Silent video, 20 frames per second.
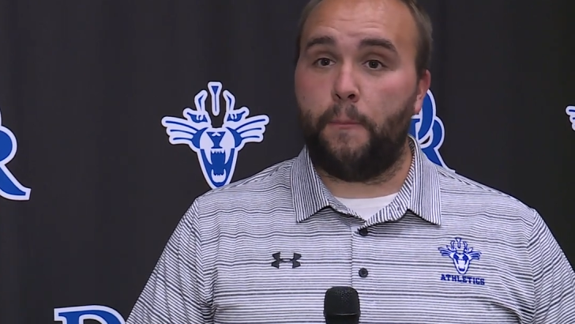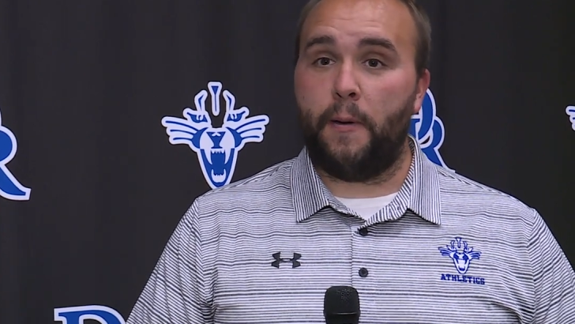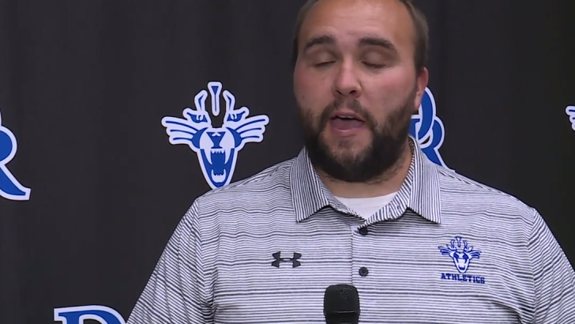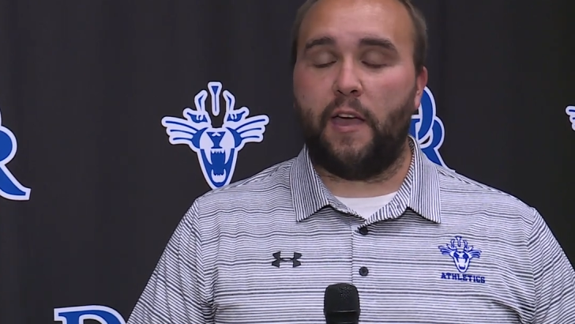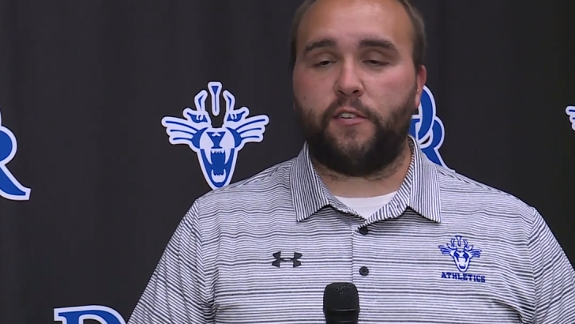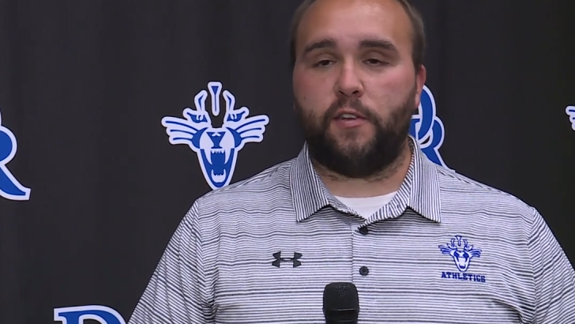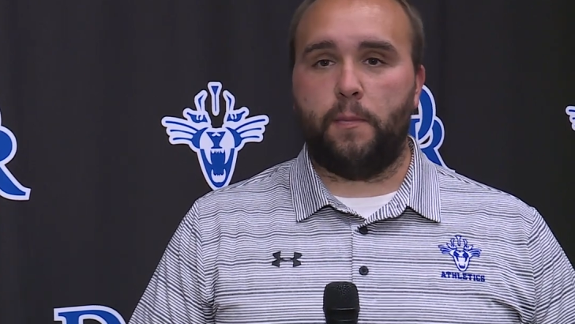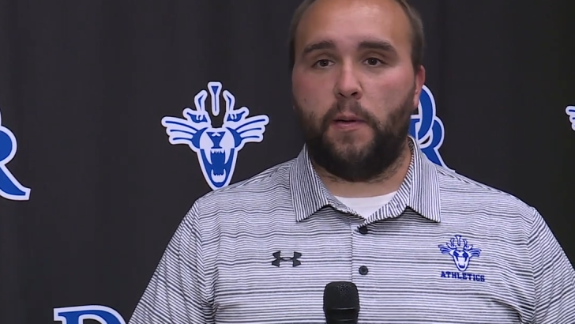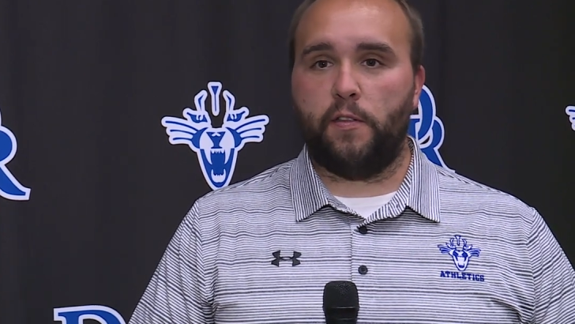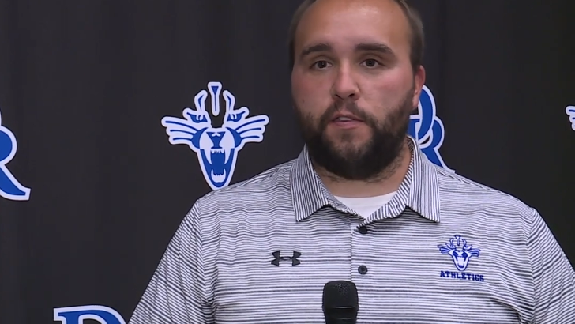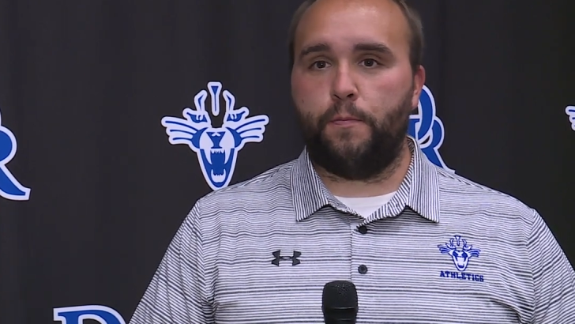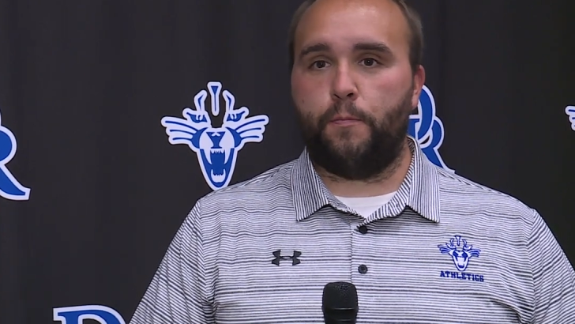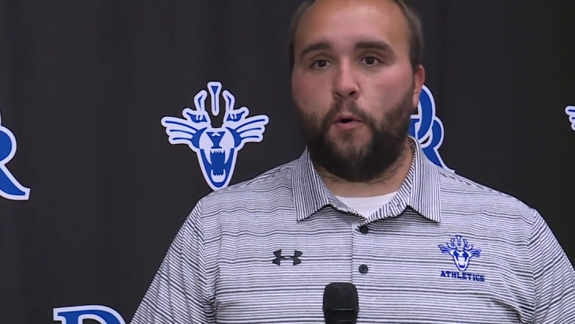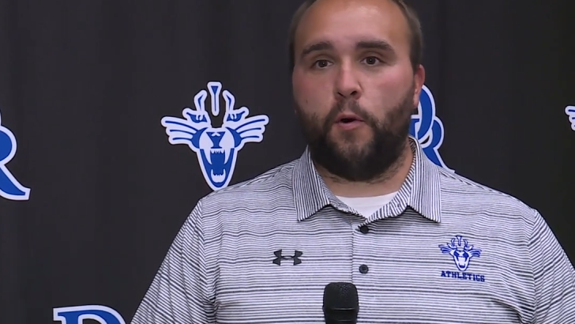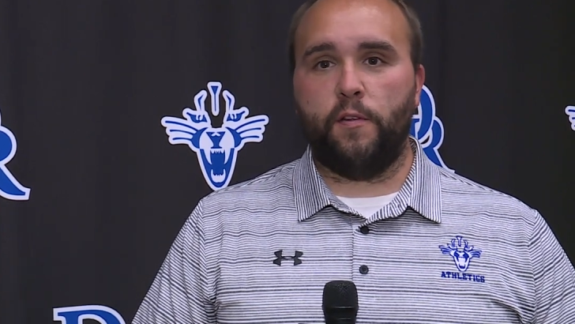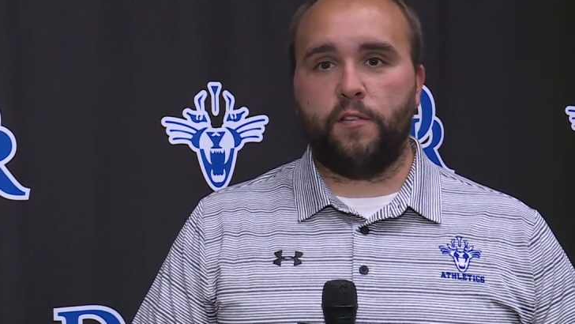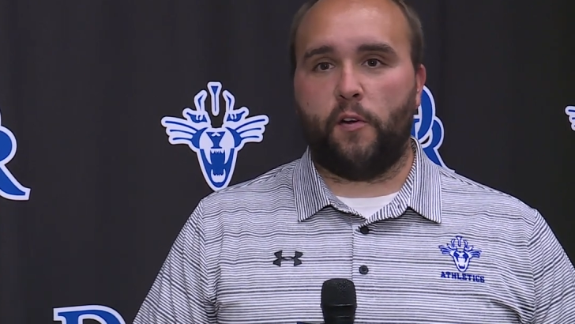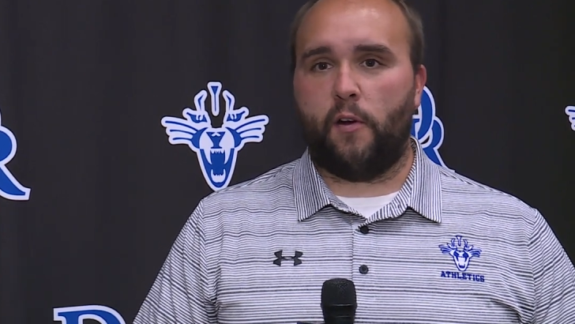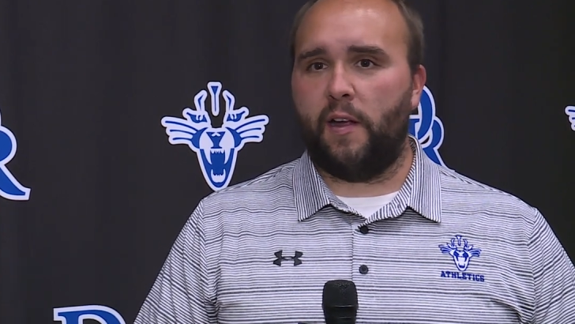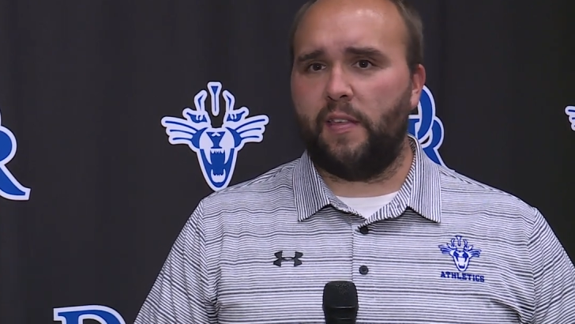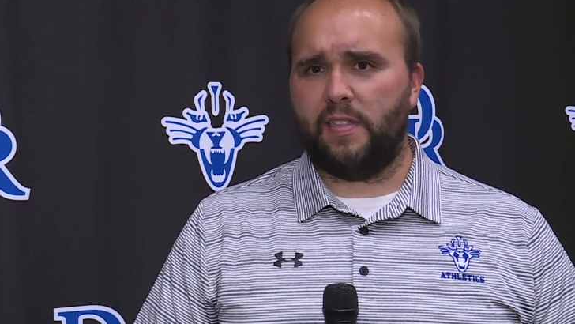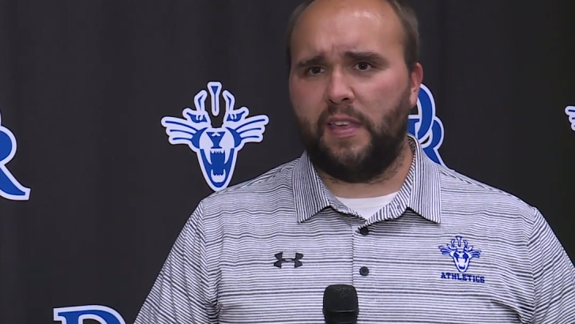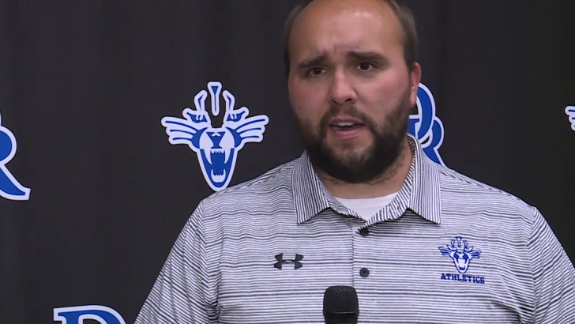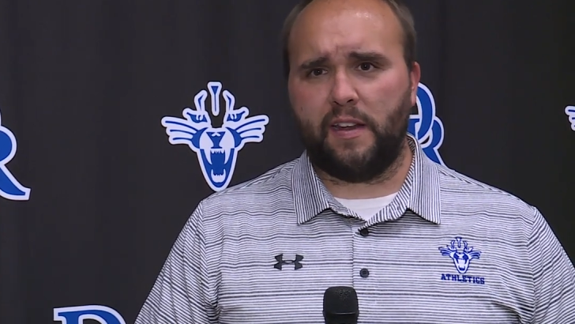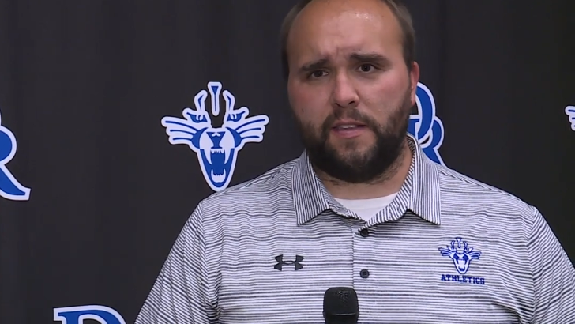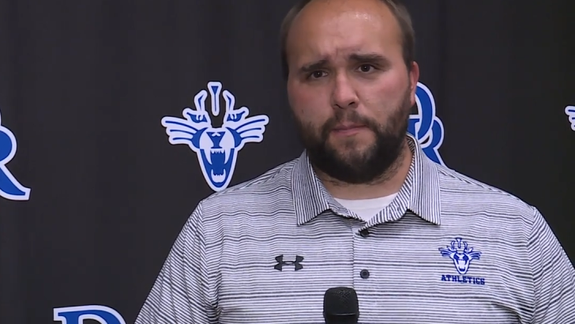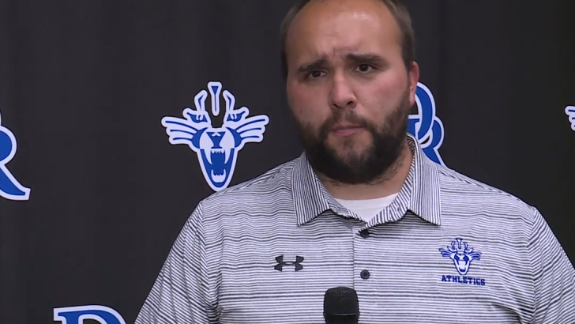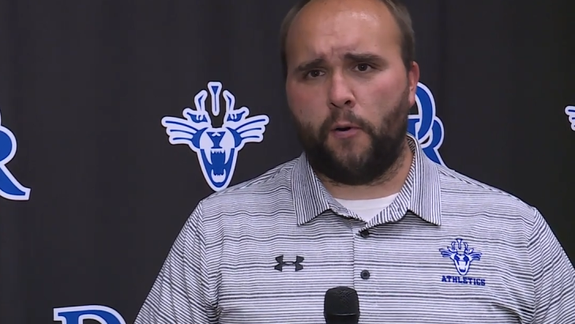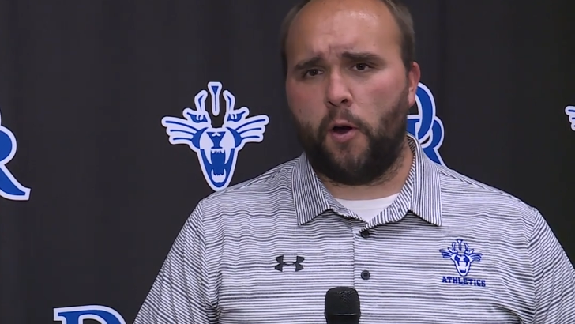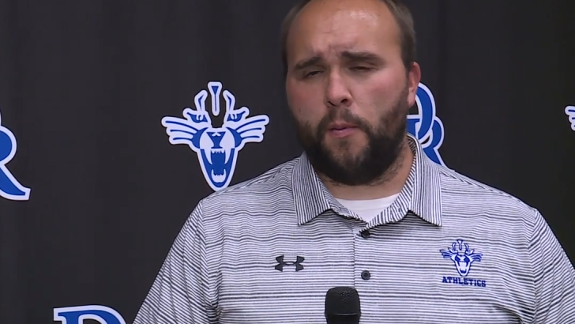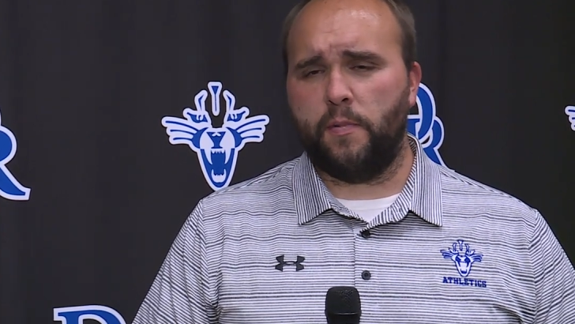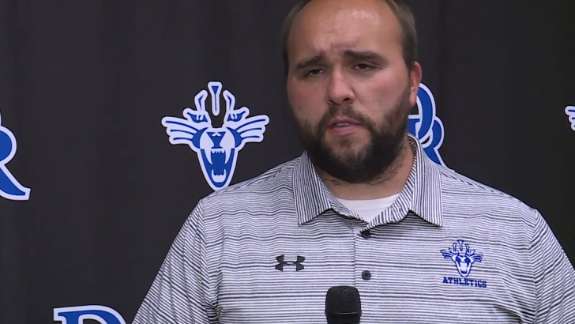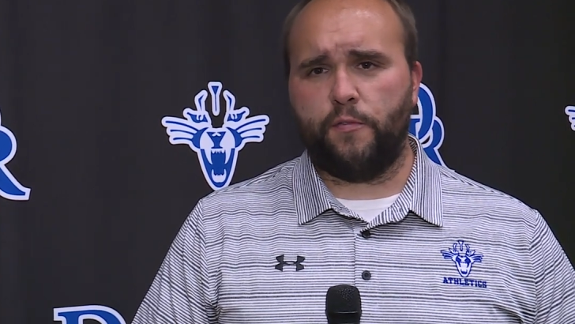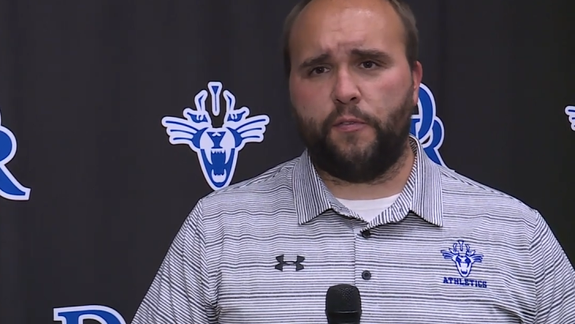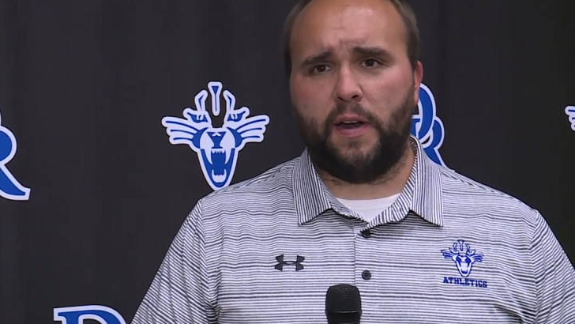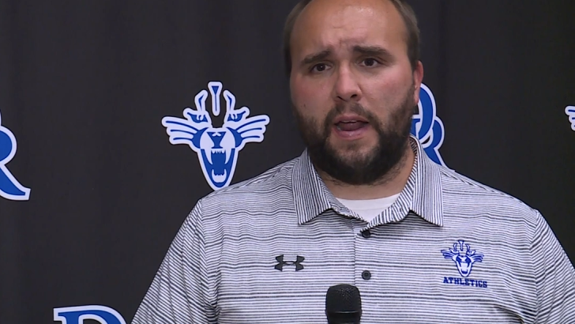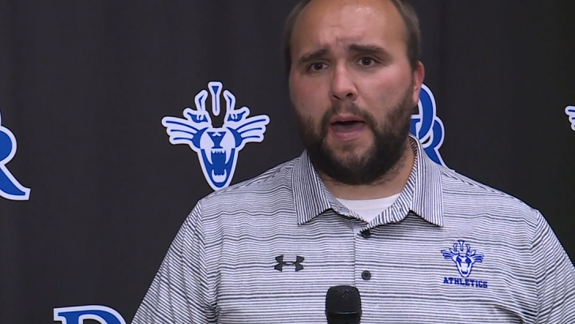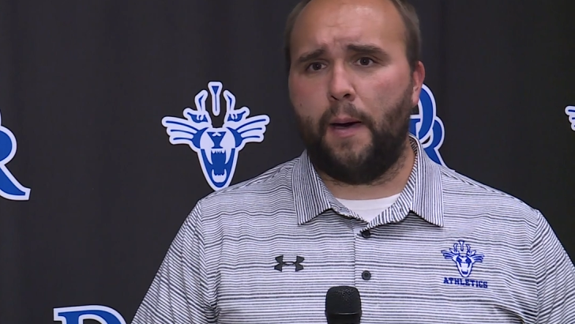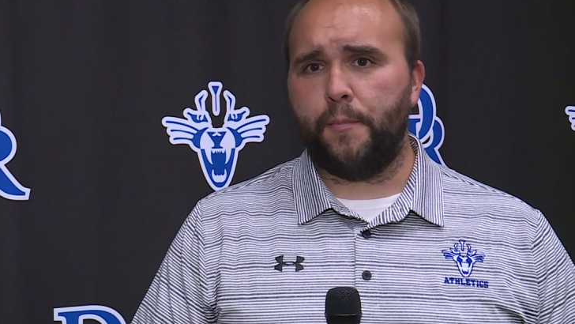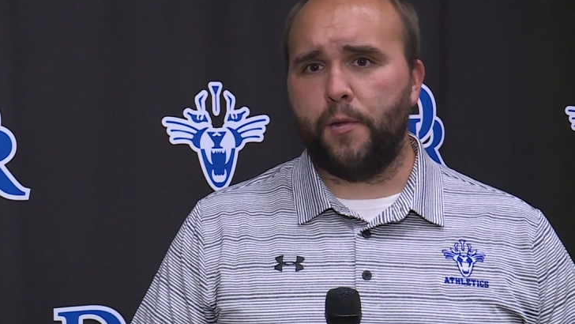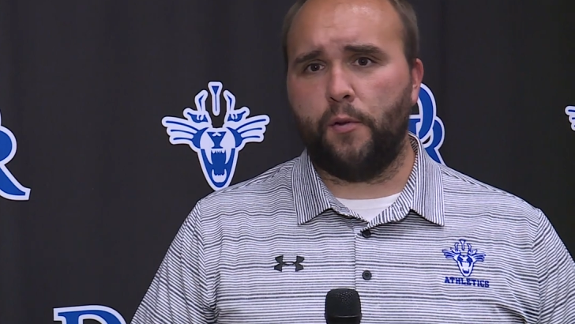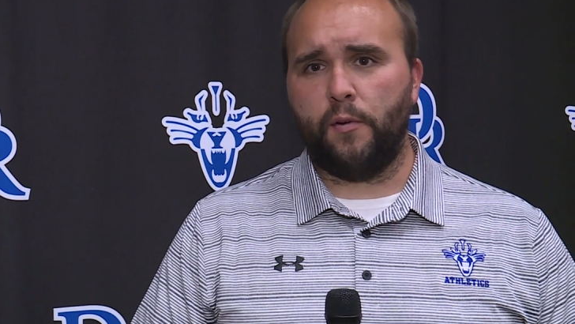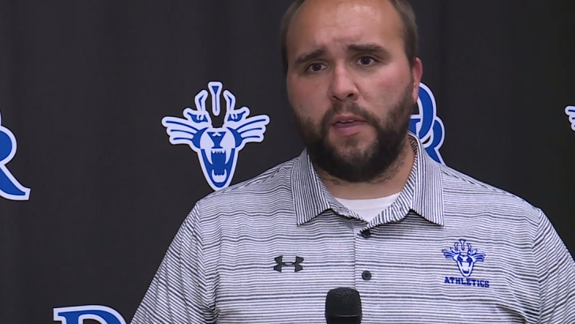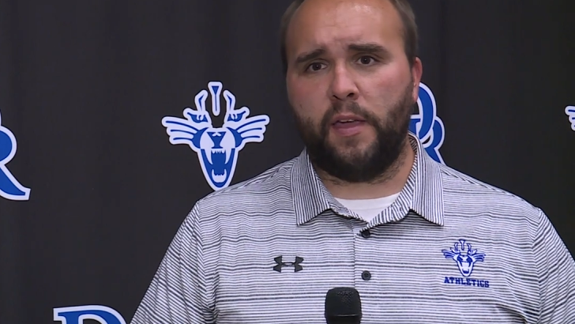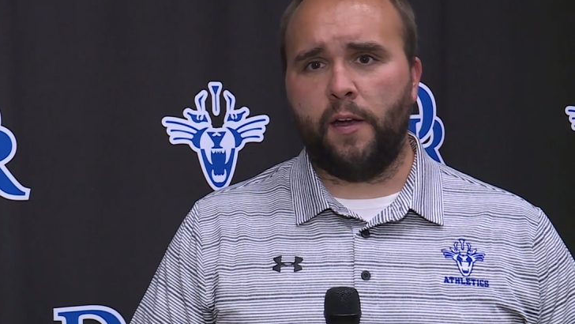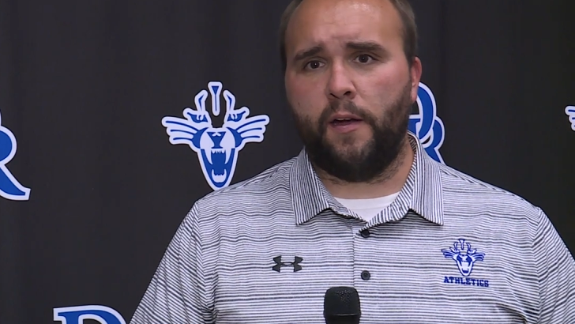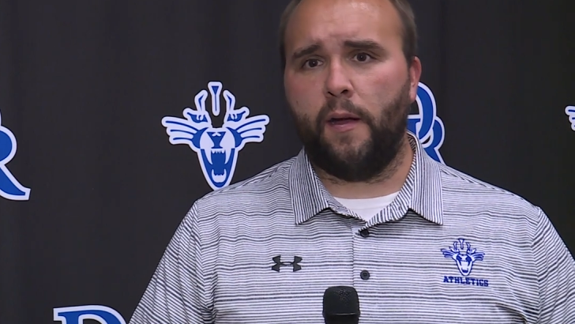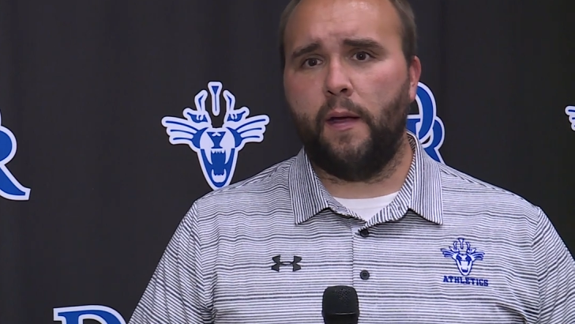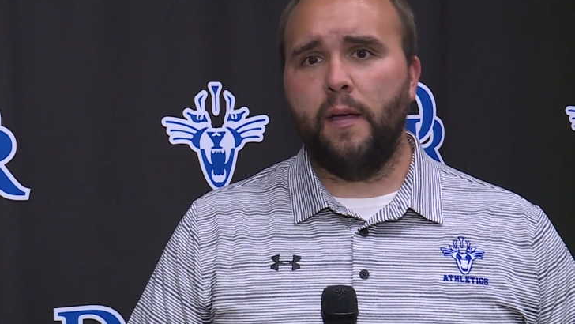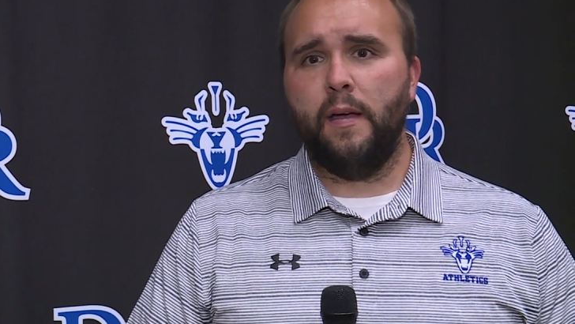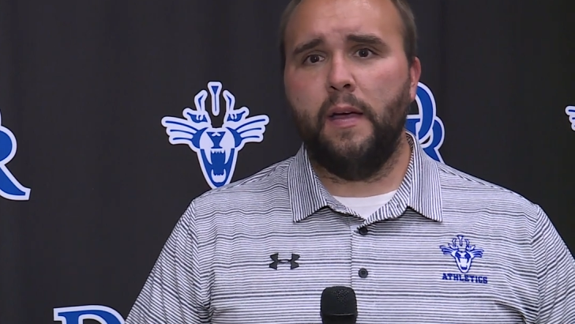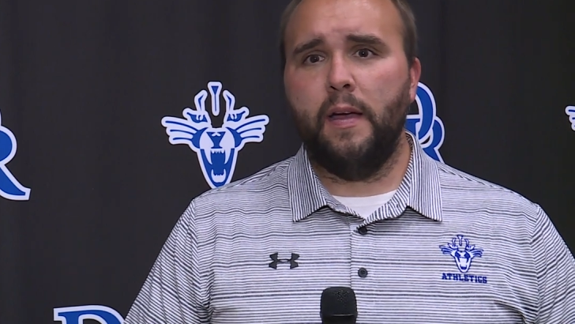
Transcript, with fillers: passionate about sports, our athletic department's phenomenal here,